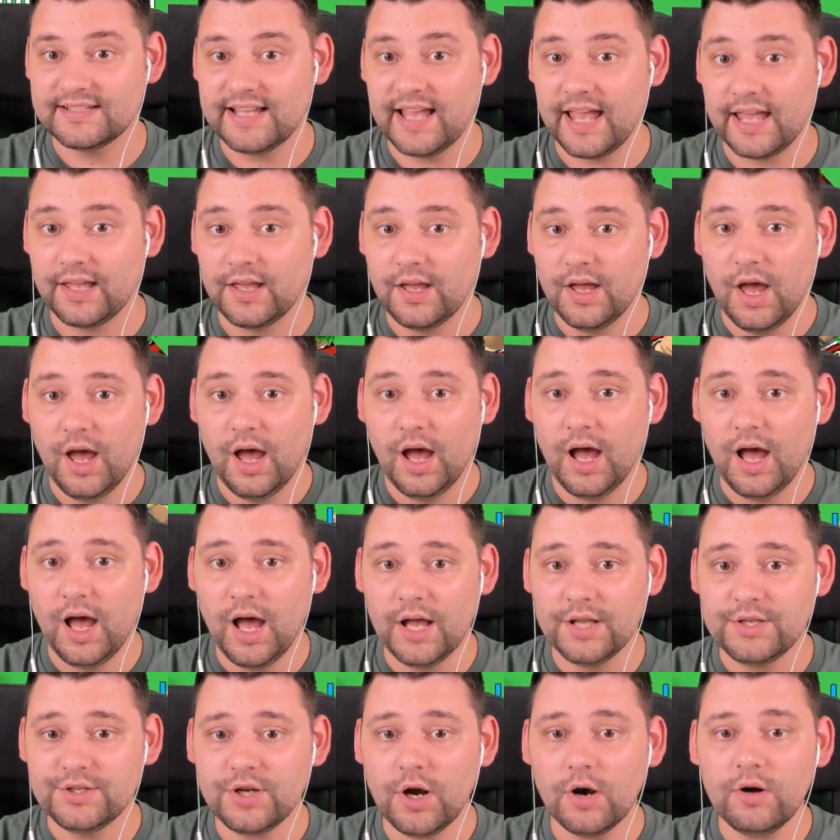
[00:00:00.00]
see.
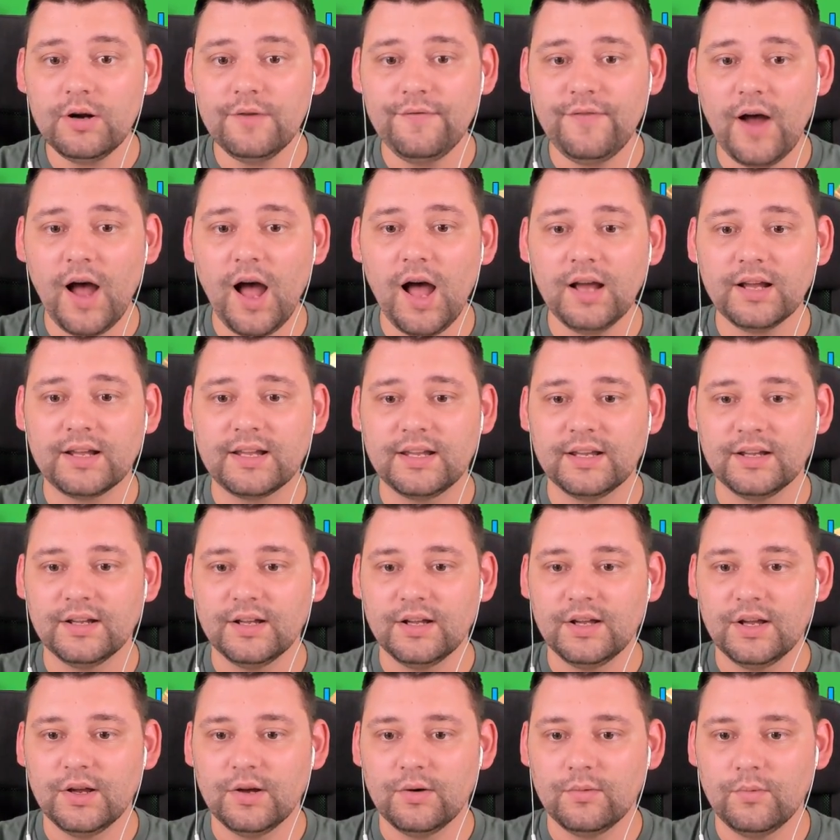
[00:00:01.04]
Uh, Joan of Arc.
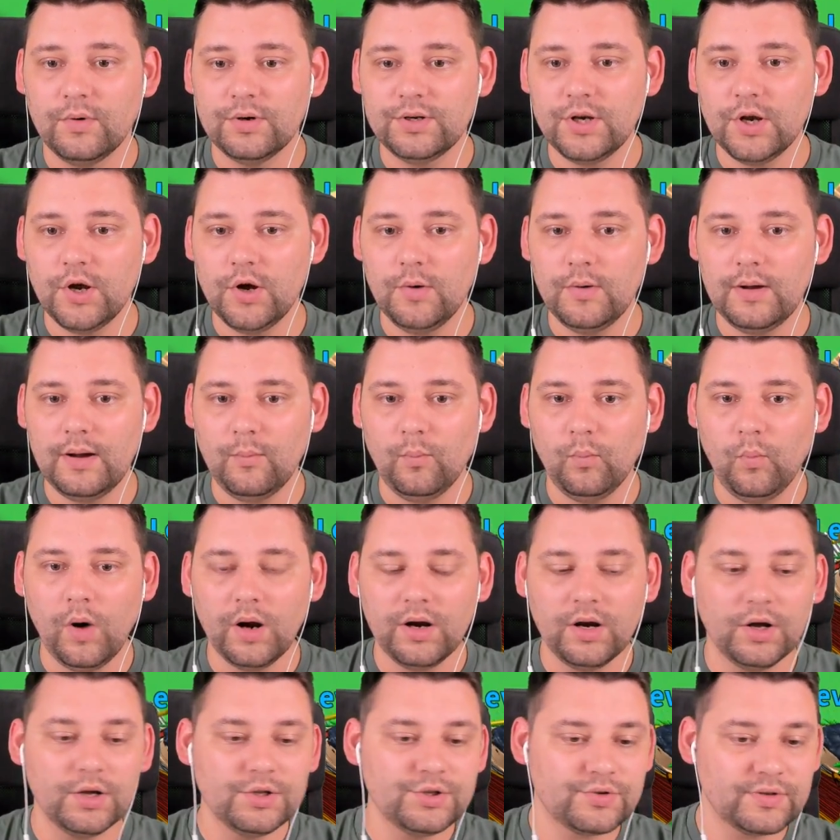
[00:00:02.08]
We'll do
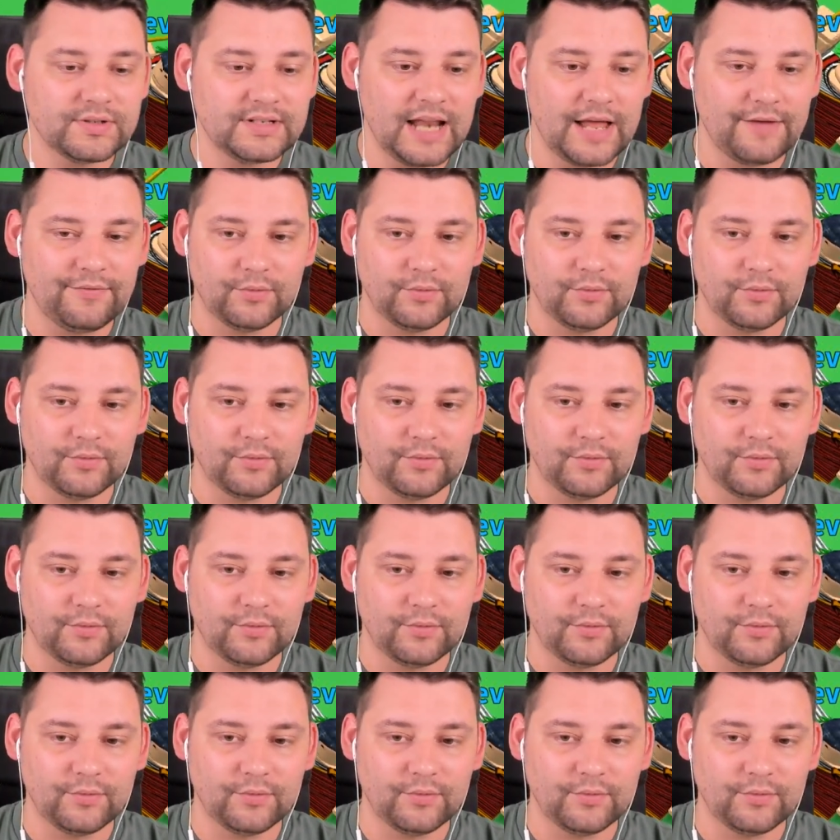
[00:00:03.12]
100